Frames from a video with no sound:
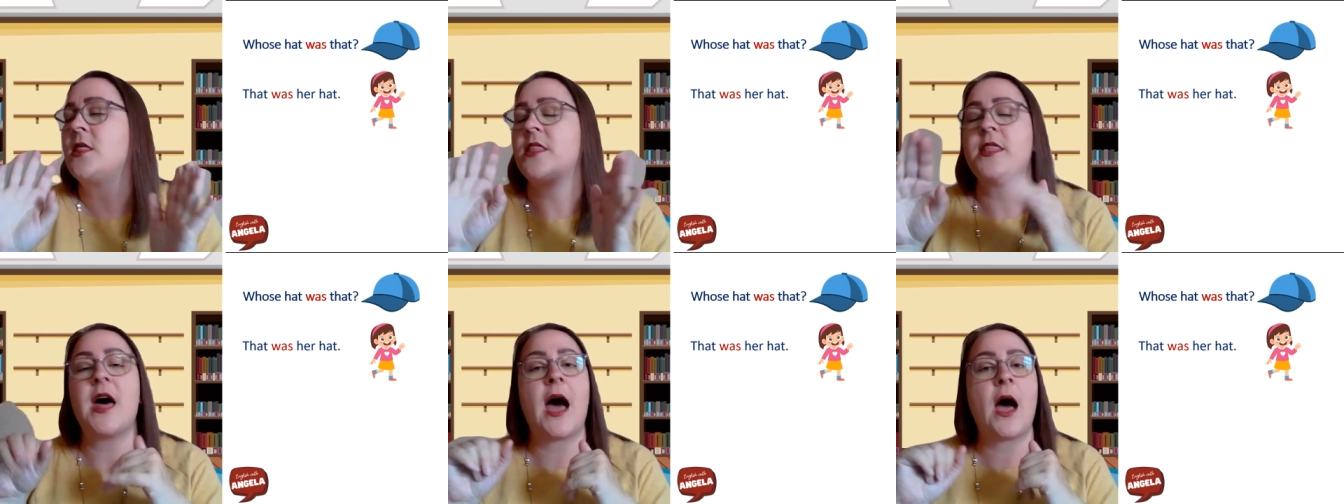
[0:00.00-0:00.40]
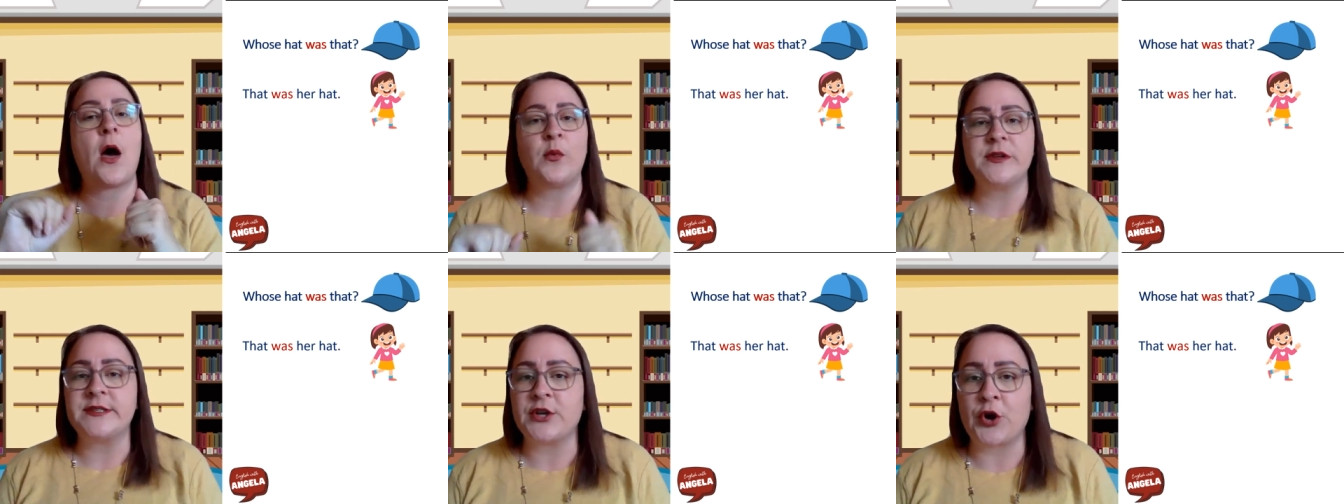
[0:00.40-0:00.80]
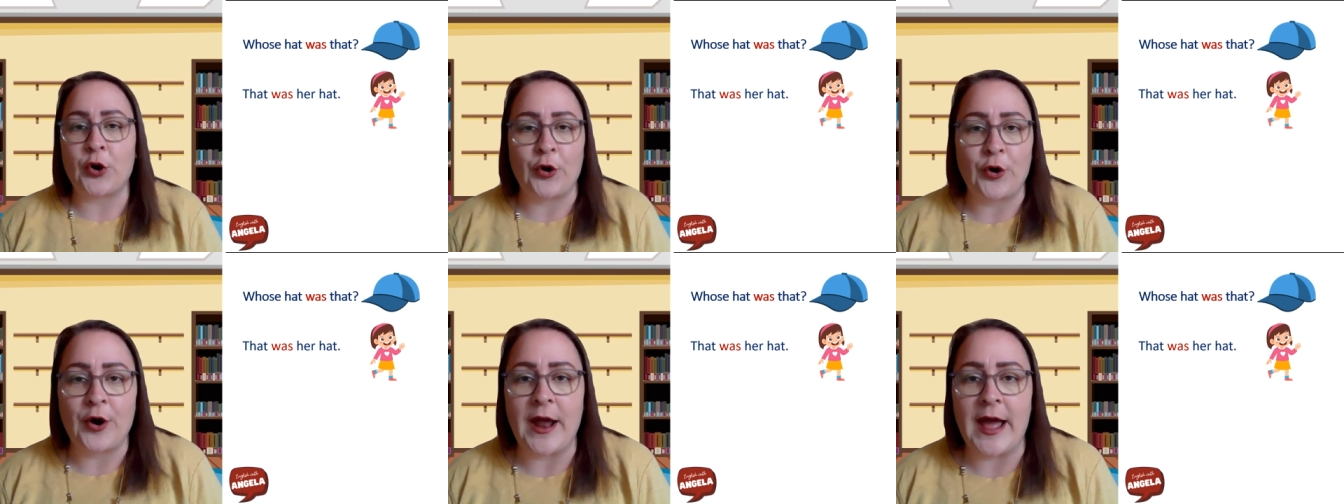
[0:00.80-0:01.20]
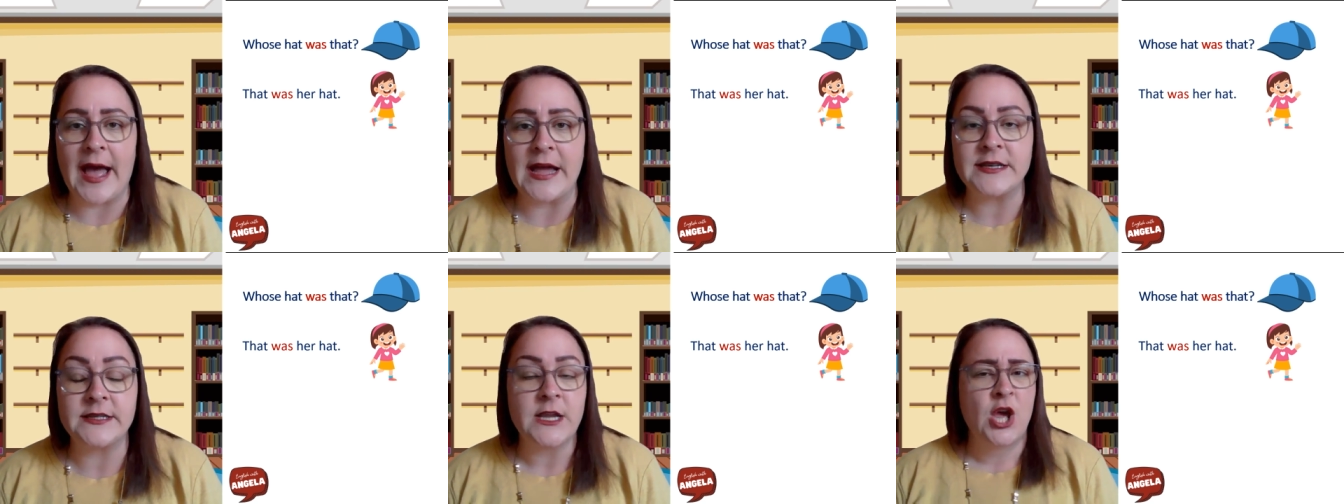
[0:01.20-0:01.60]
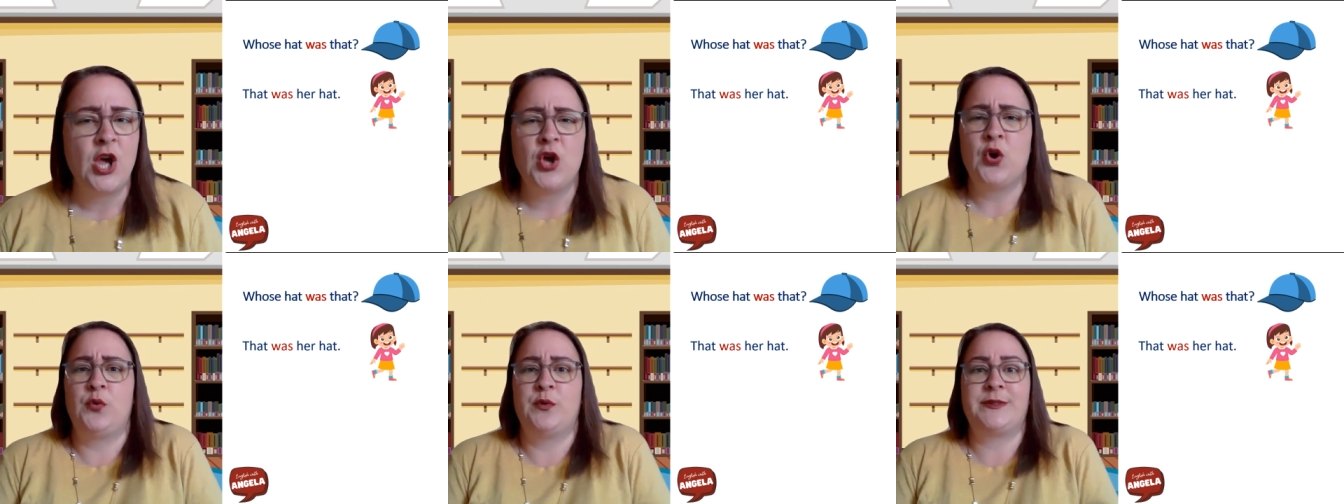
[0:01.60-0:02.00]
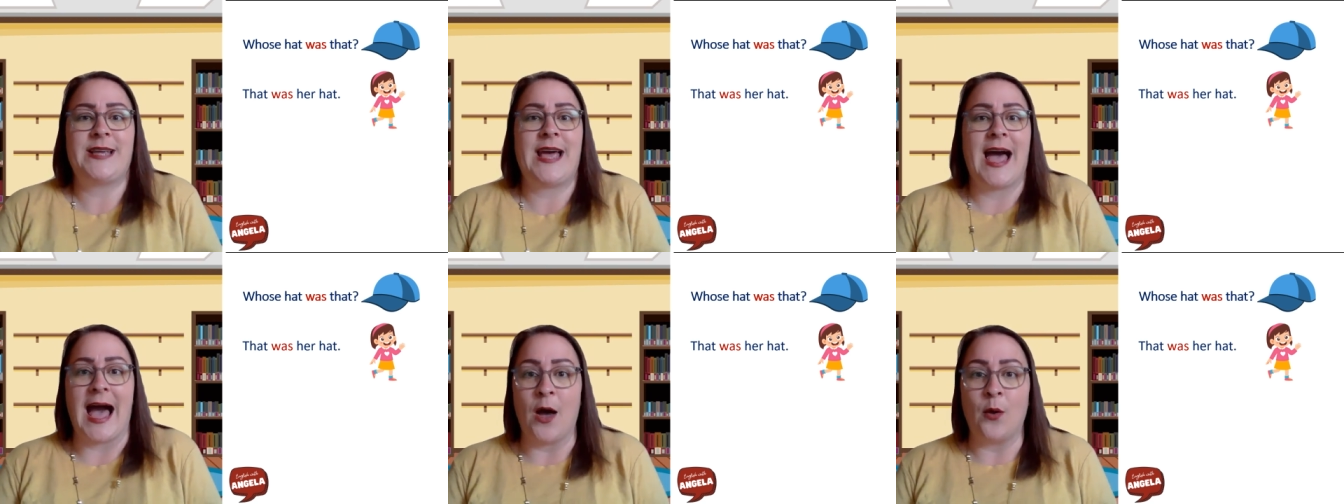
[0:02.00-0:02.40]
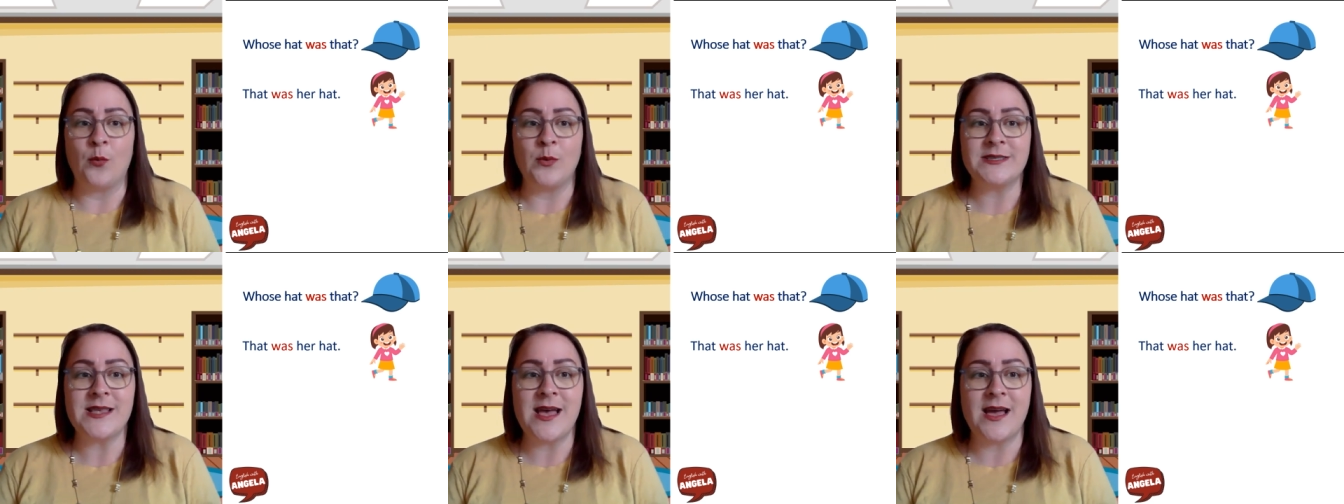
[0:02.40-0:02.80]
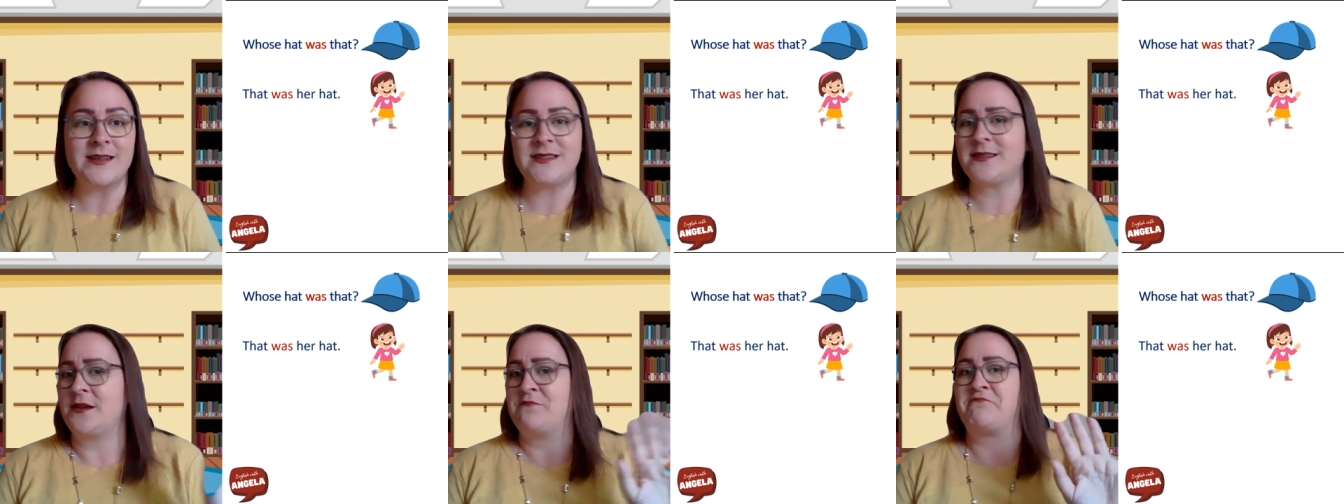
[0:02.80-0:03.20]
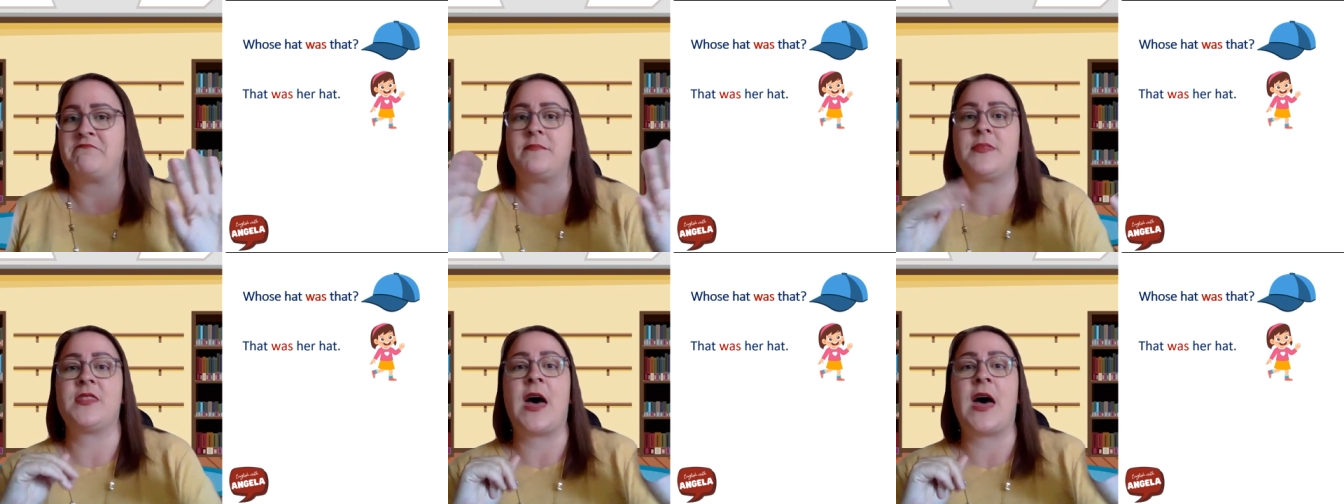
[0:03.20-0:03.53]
That was her hat. Whose hat was that?